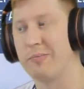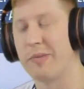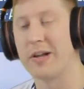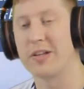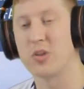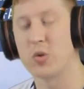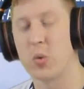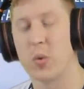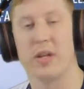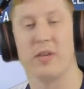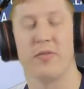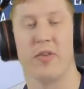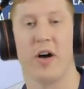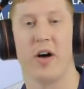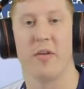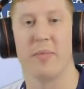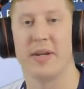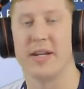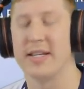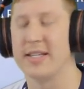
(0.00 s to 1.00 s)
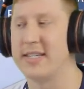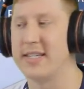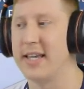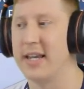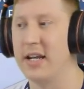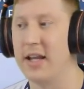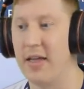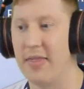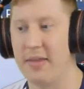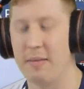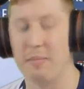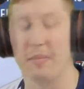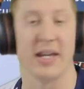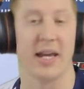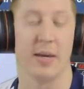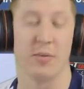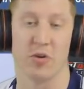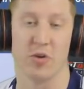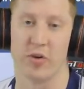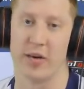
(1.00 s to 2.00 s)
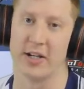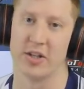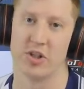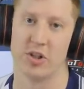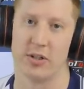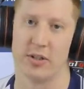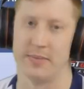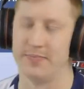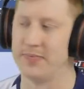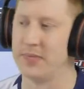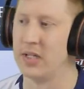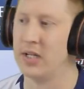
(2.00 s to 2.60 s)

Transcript: about 25 minutes in, then my game crashed.